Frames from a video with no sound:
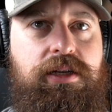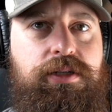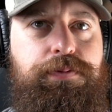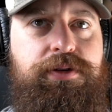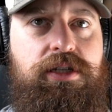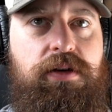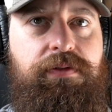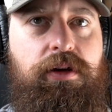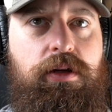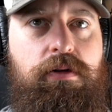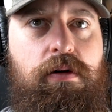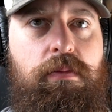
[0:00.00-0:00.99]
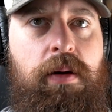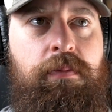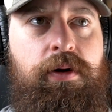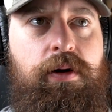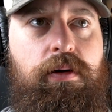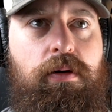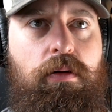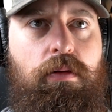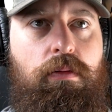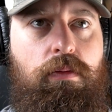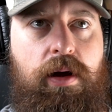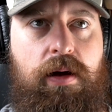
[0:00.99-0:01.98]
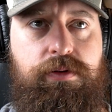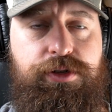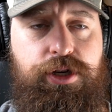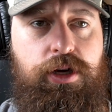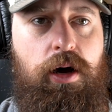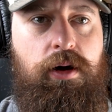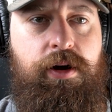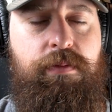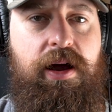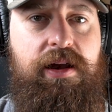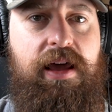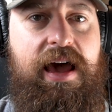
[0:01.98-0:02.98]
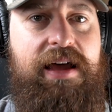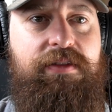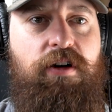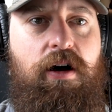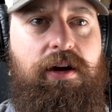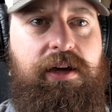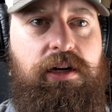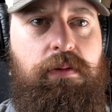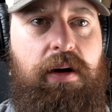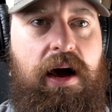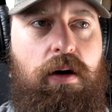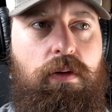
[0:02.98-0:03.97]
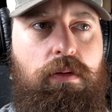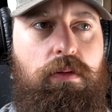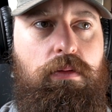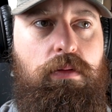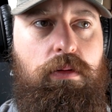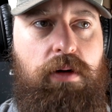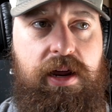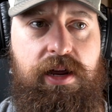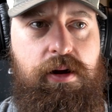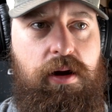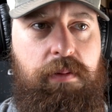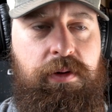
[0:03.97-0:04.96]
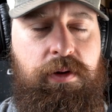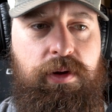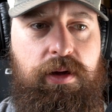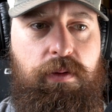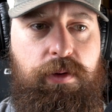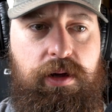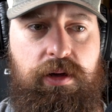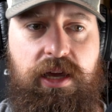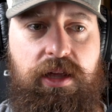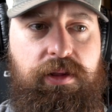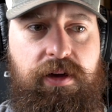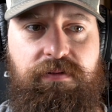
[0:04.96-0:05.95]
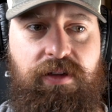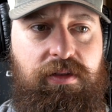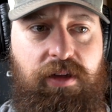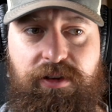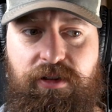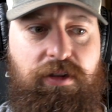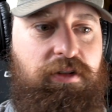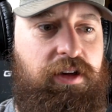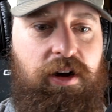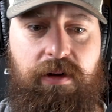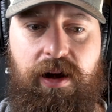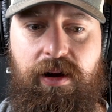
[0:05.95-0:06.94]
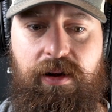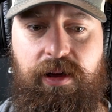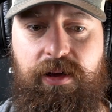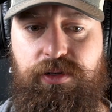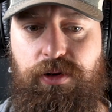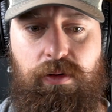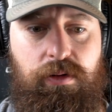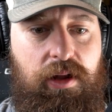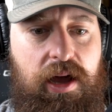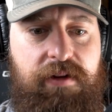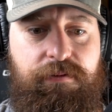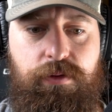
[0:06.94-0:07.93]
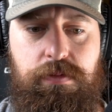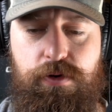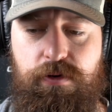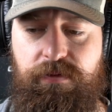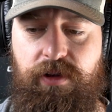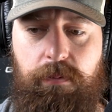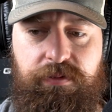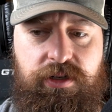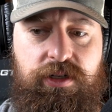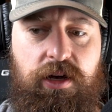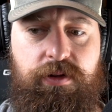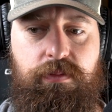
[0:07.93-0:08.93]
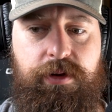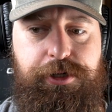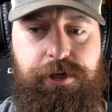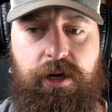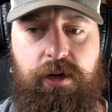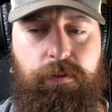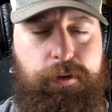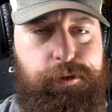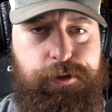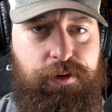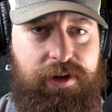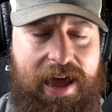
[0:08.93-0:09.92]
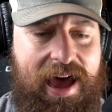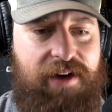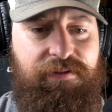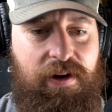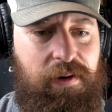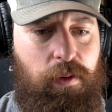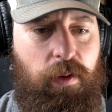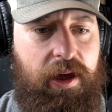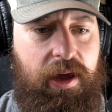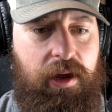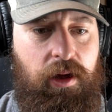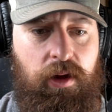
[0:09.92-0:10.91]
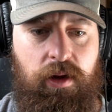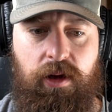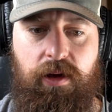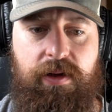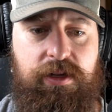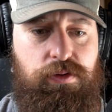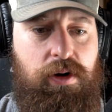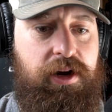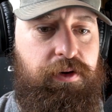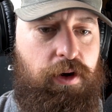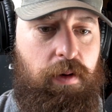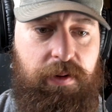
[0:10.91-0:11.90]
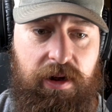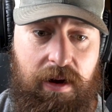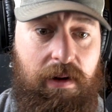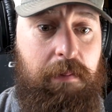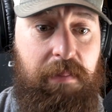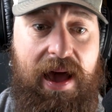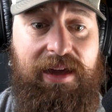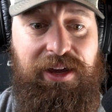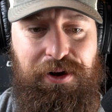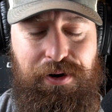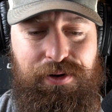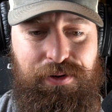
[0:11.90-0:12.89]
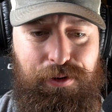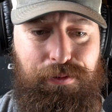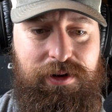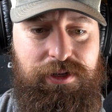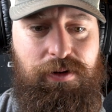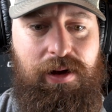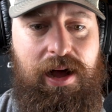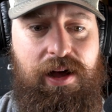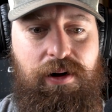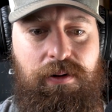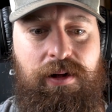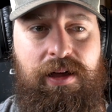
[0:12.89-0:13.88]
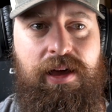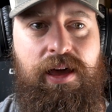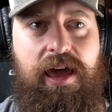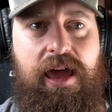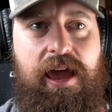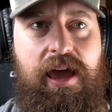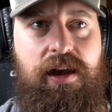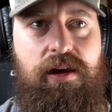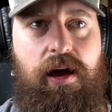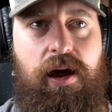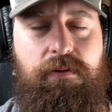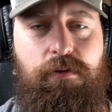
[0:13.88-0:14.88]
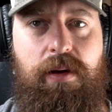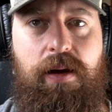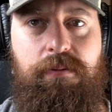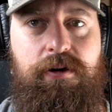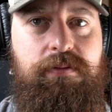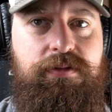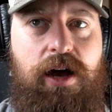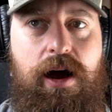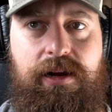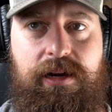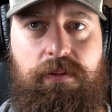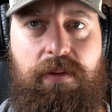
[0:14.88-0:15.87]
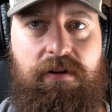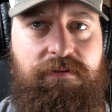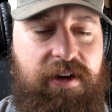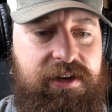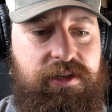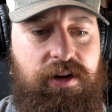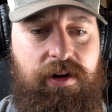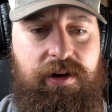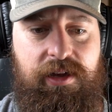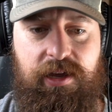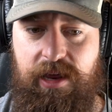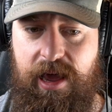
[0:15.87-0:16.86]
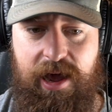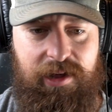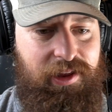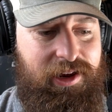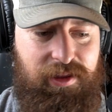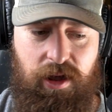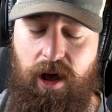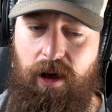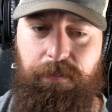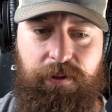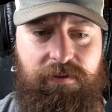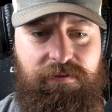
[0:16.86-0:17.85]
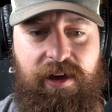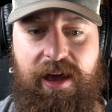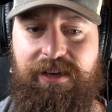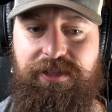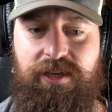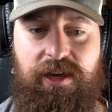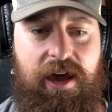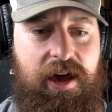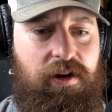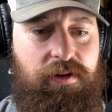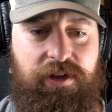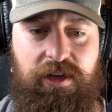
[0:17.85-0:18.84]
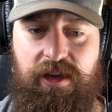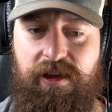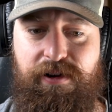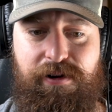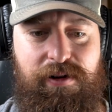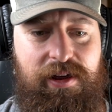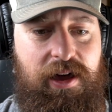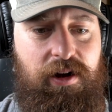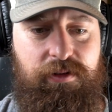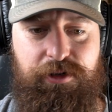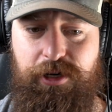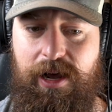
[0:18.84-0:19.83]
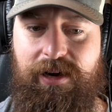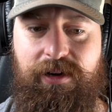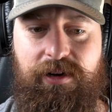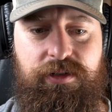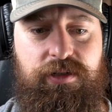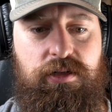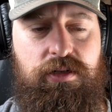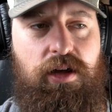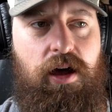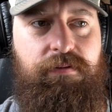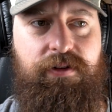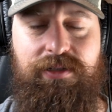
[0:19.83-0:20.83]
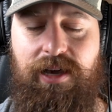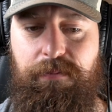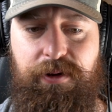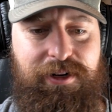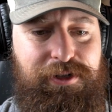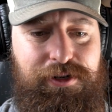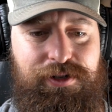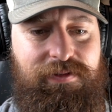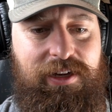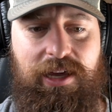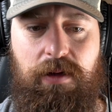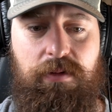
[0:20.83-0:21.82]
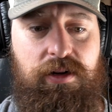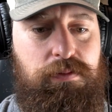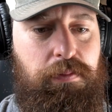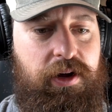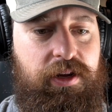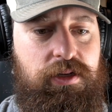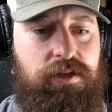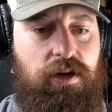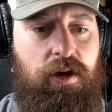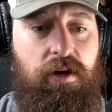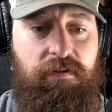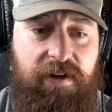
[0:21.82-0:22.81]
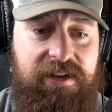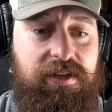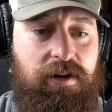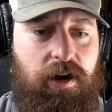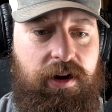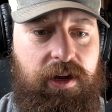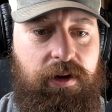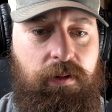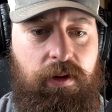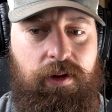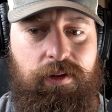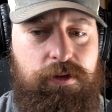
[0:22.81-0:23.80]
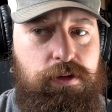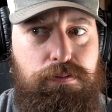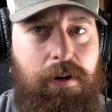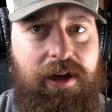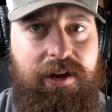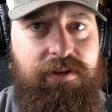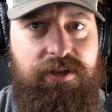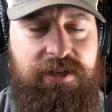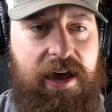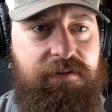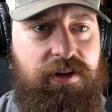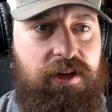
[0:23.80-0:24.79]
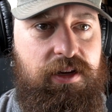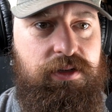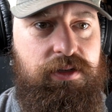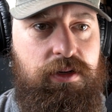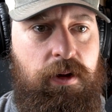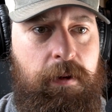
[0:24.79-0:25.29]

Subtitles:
specifically remember when I was younger, my dad talking about right here. I mean, he lived in like the Toledo area his whole life. We moved up to southern Michigan, which is only a half hour away. And that's where I grew up. And now I'm back here in Northwest Ohio. And I remember him talking about pheasant hunting. He had like the upland vest. He had all the gear. He had all the shotguns and stuff. He's got pictures of like him and his buddies pheasant hunting. This was probably in the 70s